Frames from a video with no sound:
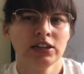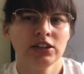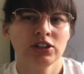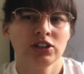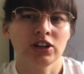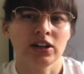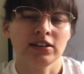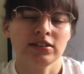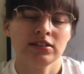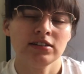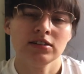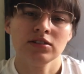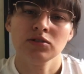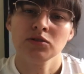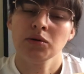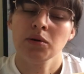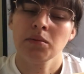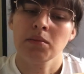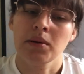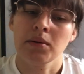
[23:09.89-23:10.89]
Chase doesn't
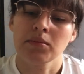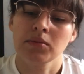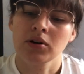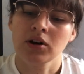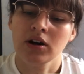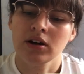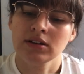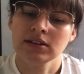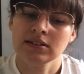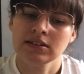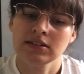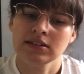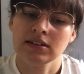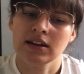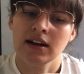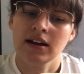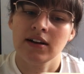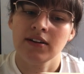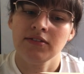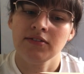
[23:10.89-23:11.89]
remember all this
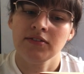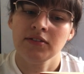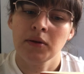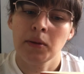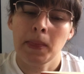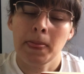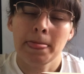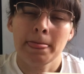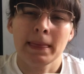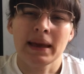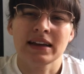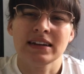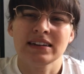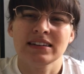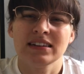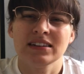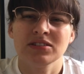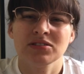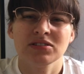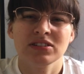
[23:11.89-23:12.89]
stuff, and he
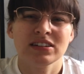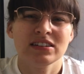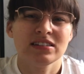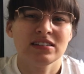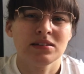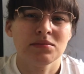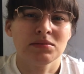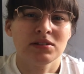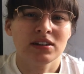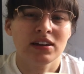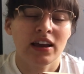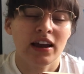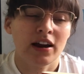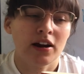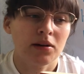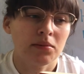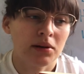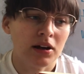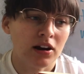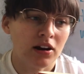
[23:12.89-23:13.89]
doesn't really seem to care
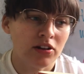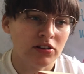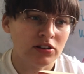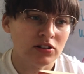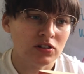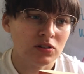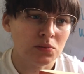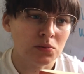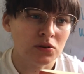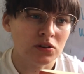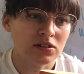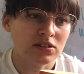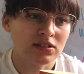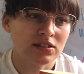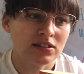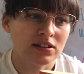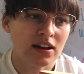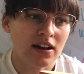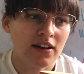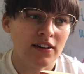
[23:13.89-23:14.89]
about all the sports
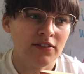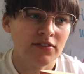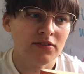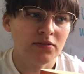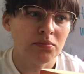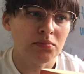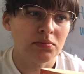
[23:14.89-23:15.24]
stuff.